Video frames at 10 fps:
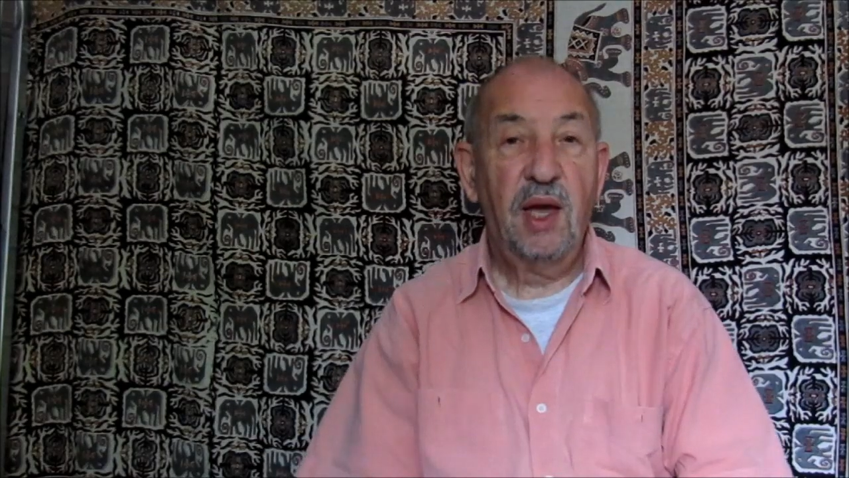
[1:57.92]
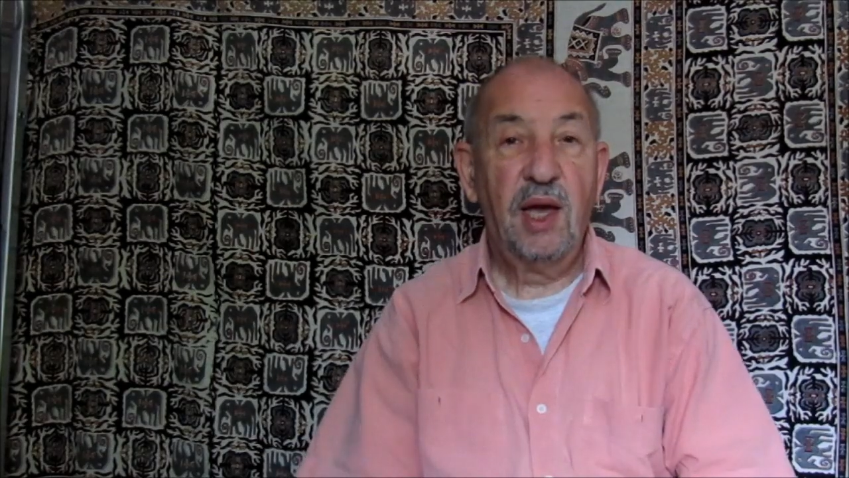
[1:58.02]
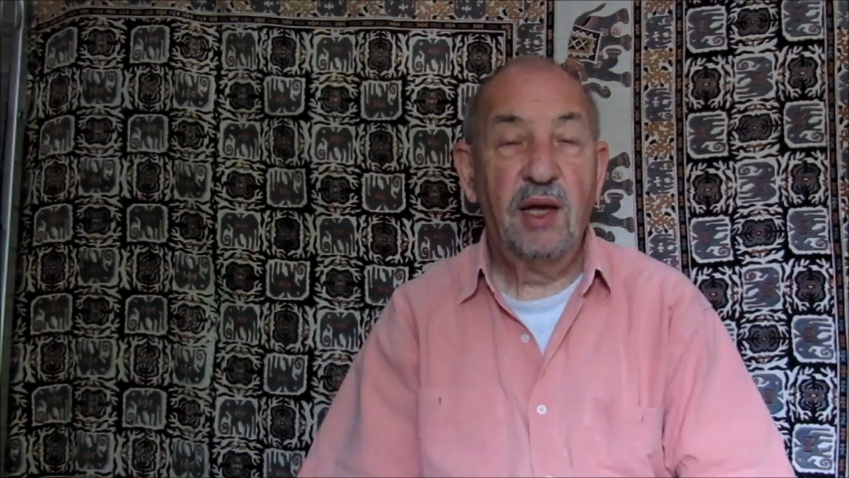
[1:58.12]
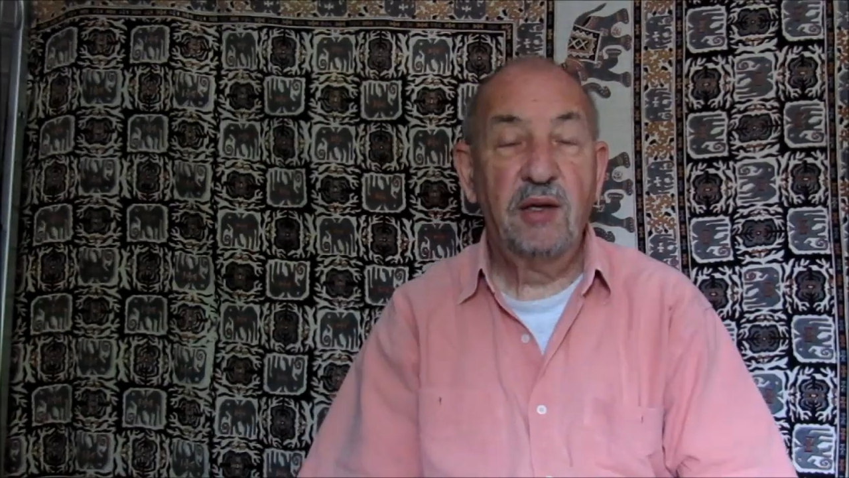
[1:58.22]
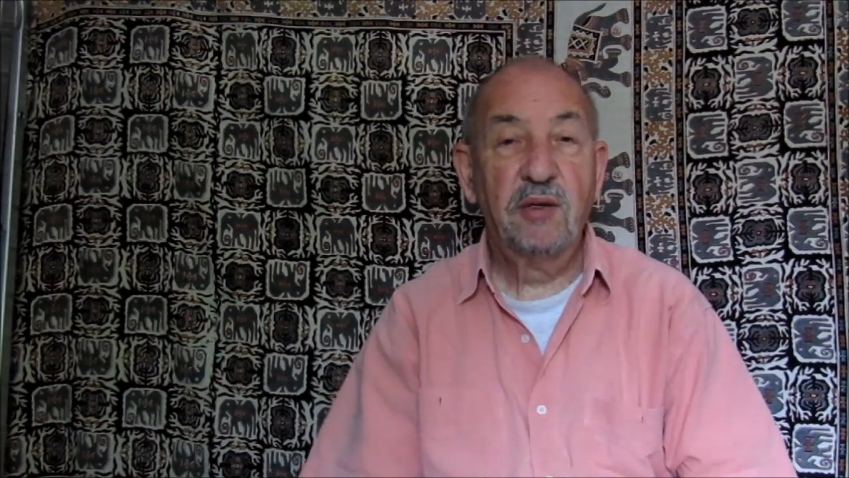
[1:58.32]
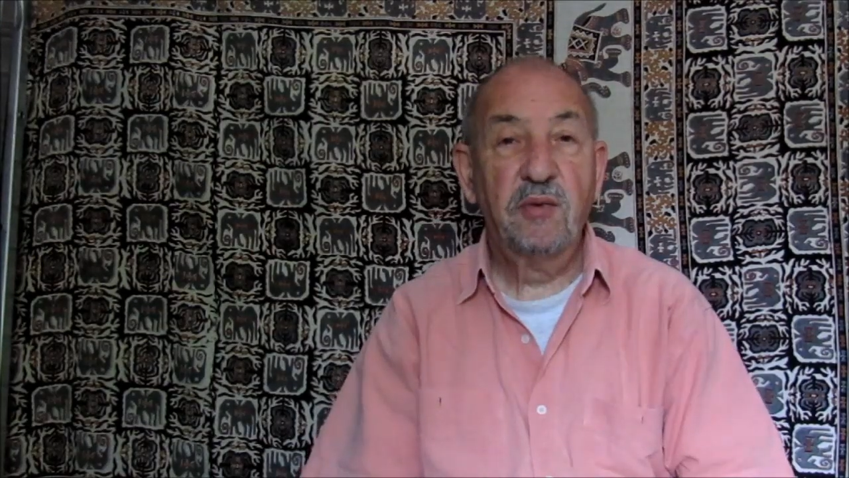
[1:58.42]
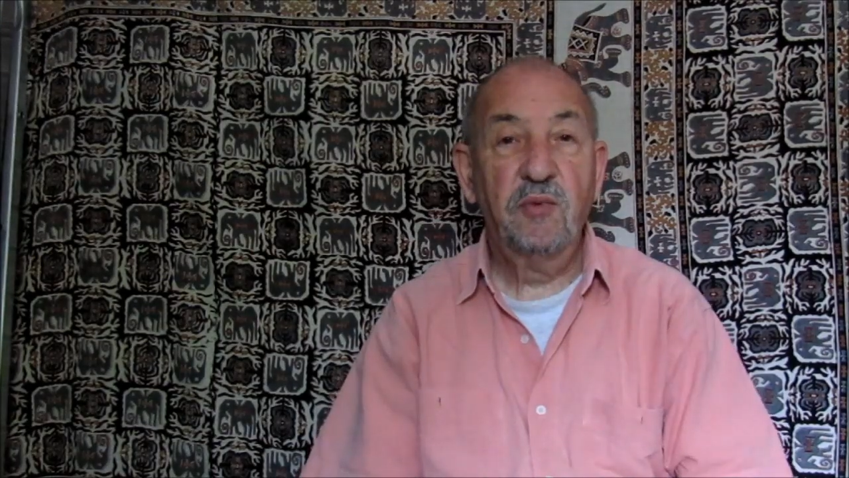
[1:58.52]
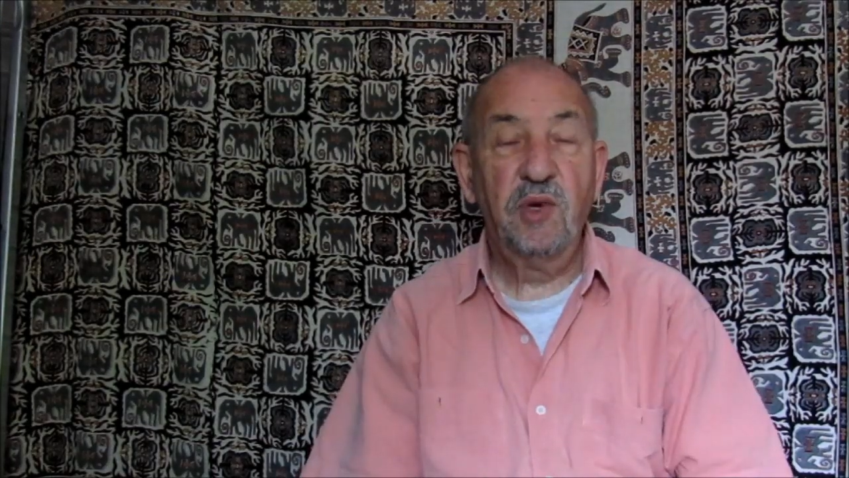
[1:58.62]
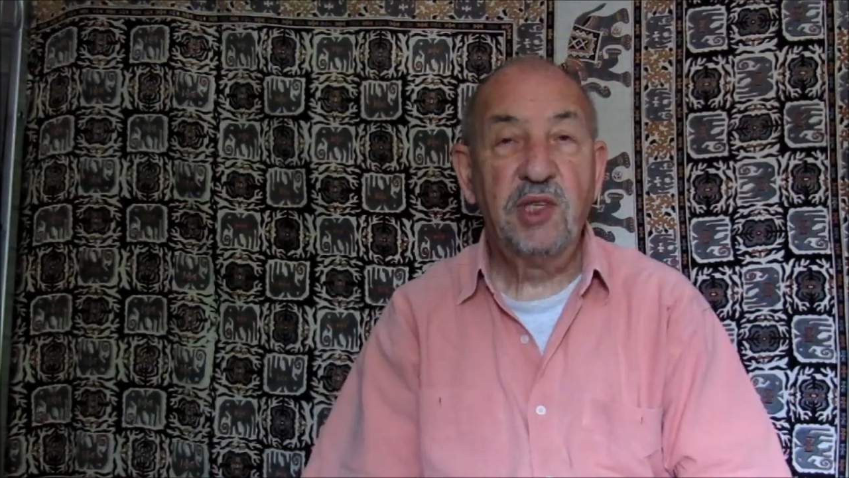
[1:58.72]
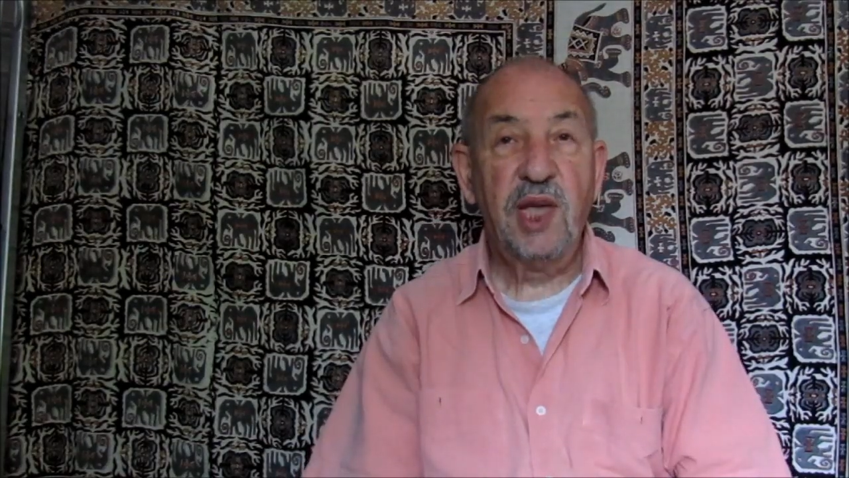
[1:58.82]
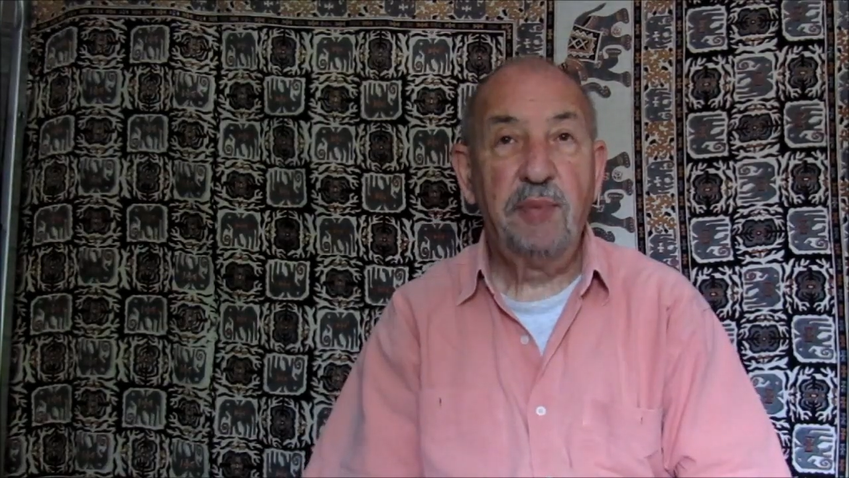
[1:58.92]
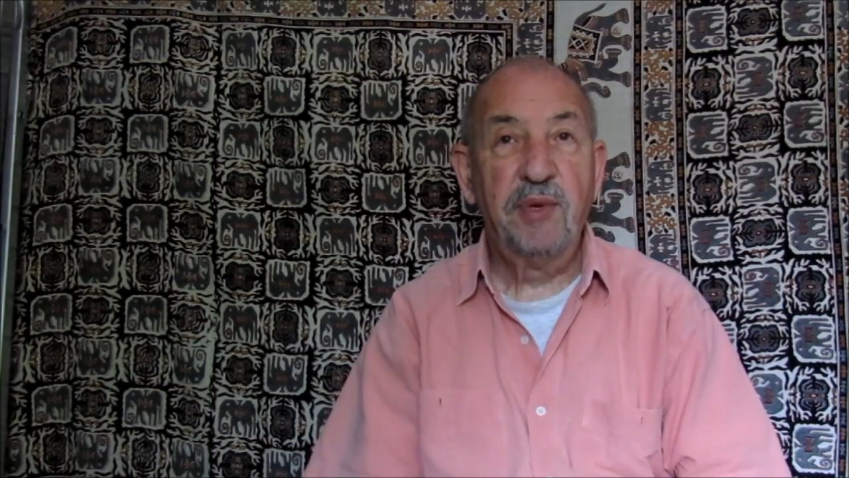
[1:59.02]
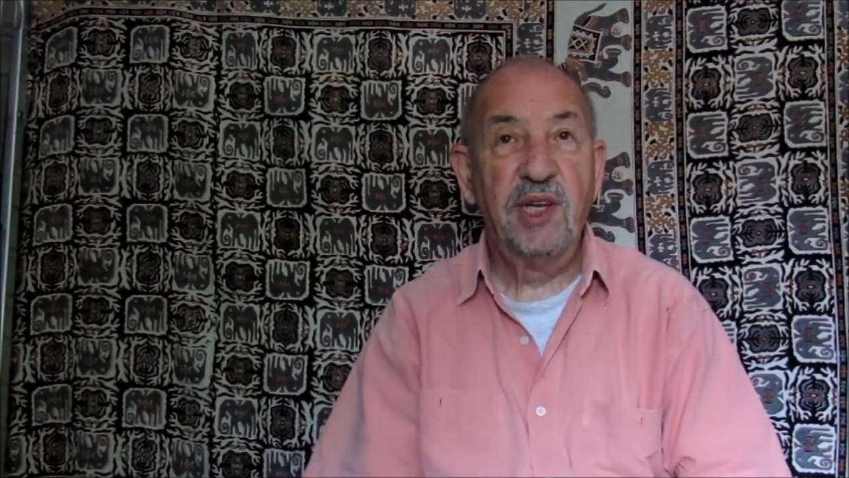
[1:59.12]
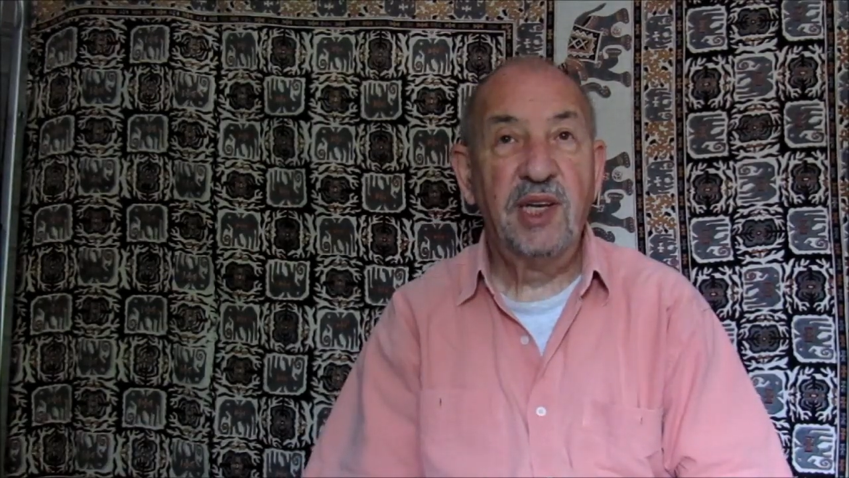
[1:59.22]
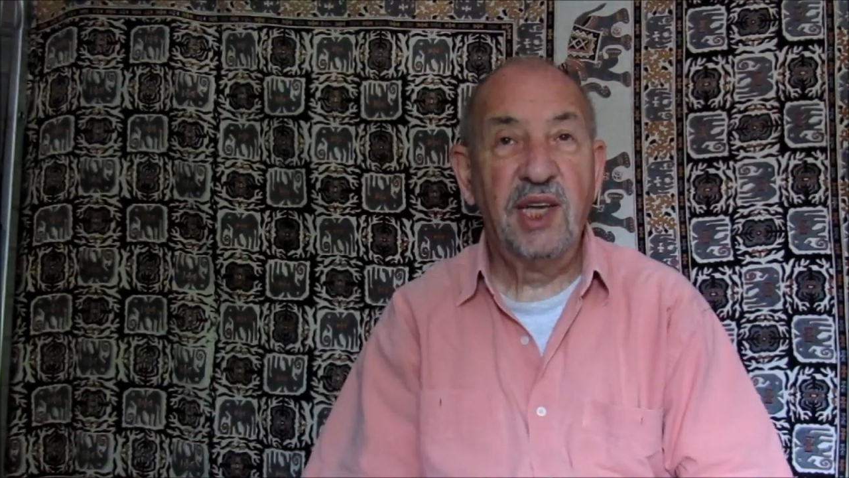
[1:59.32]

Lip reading: And what's happening